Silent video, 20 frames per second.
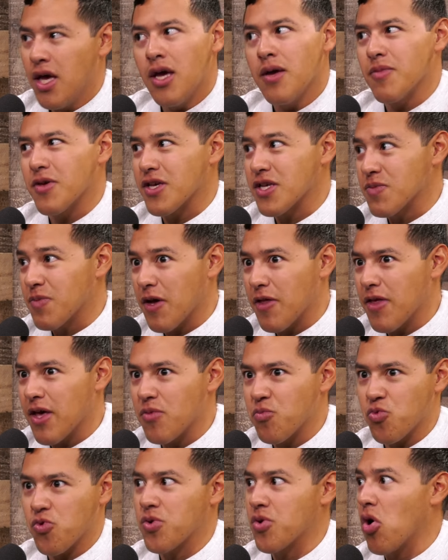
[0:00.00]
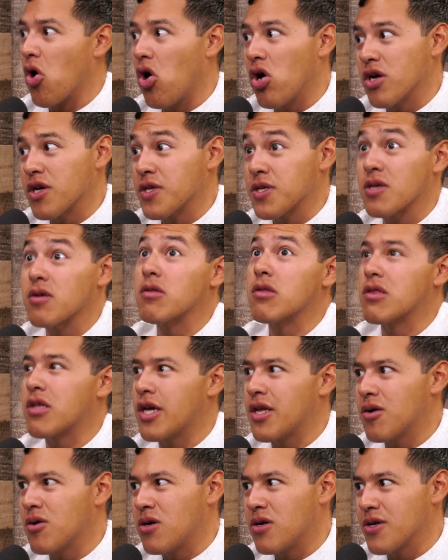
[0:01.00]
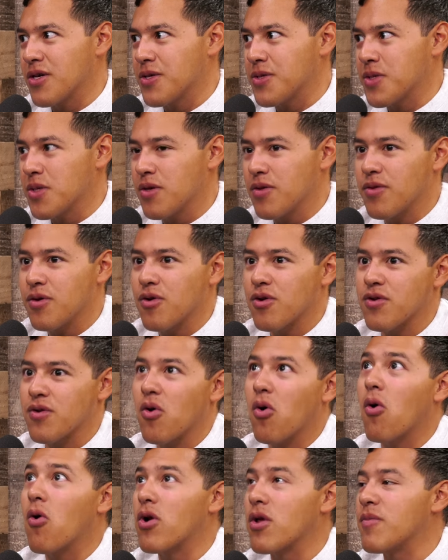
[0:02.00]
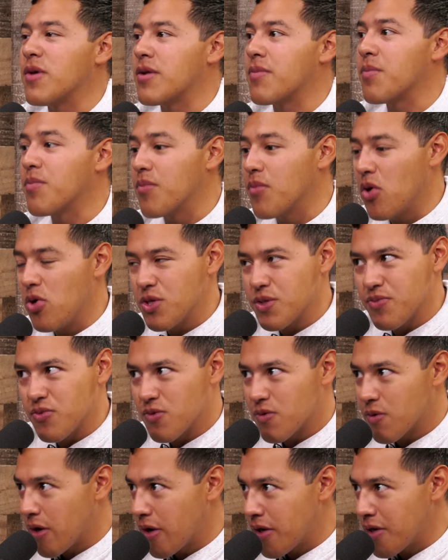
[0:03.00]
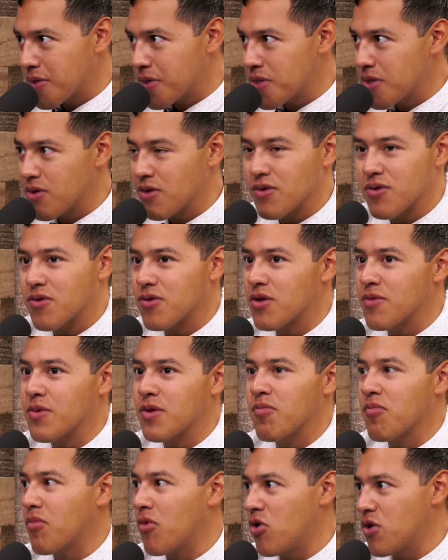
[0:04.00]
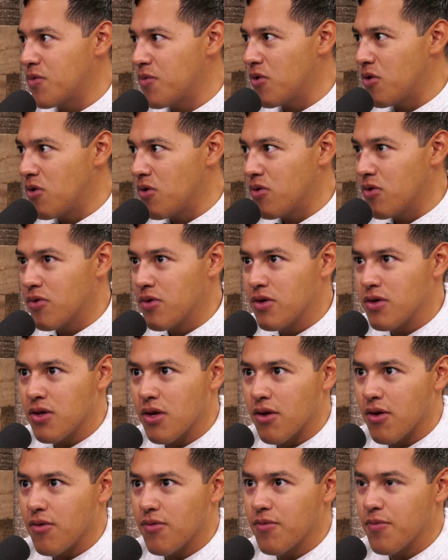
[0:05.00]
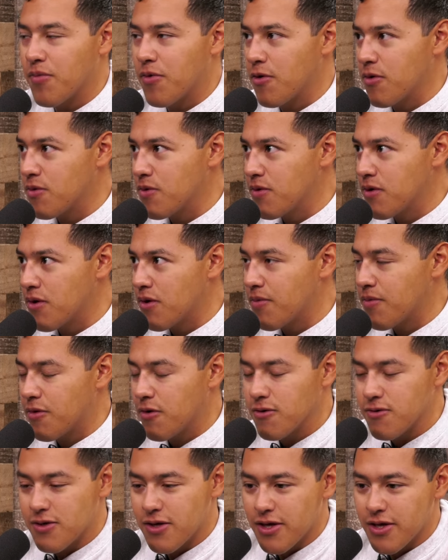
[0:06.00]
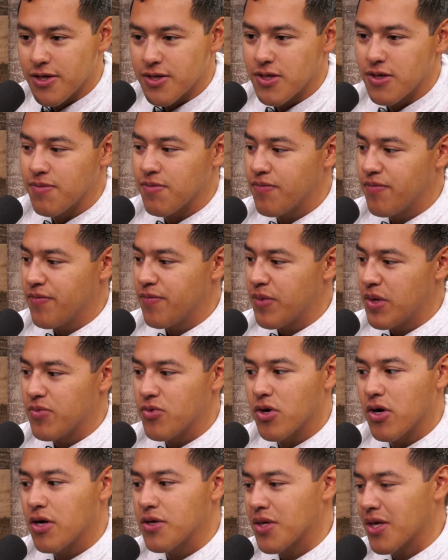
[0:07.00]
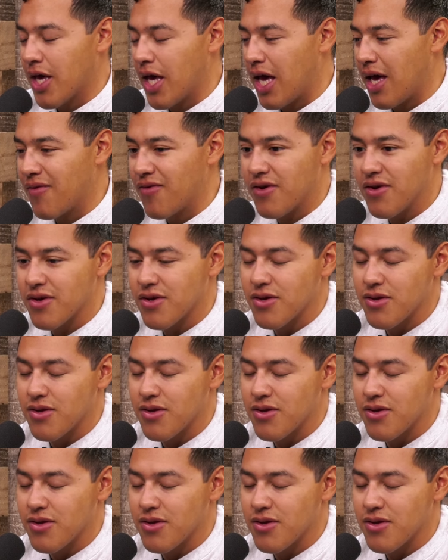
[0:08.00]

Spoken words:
Because by then, we're in August, late August. There had already been multiple riots. There had already been multiple, you know, protests and people causing havoc.